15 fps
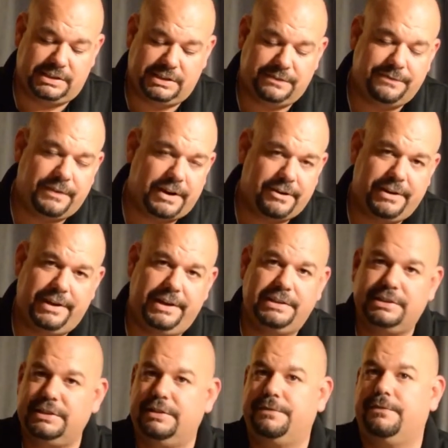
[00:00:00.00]
is very
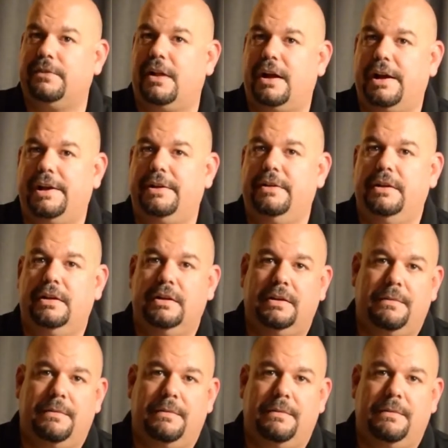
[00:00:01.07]
easy to fly.